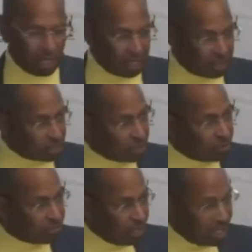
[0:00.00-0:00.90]

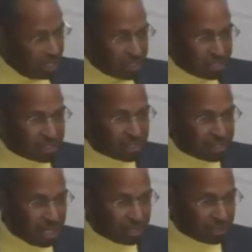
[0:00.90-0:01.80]
surveillance
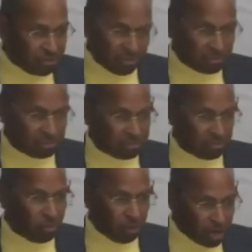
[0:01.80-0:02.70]
that
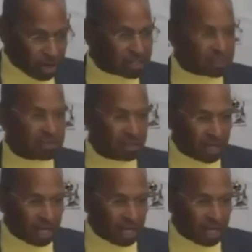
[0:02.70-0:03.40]
works,